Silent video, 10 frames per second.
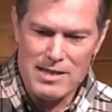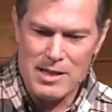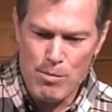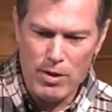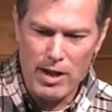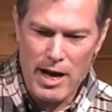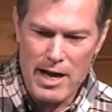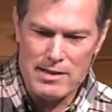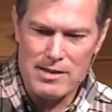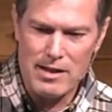
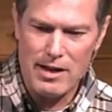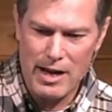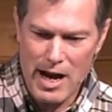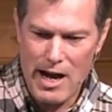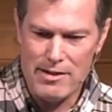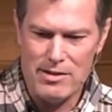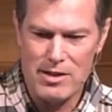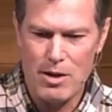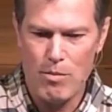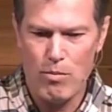symbolized God's
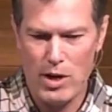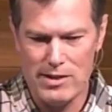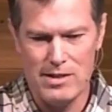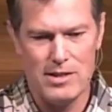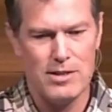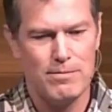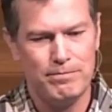presence.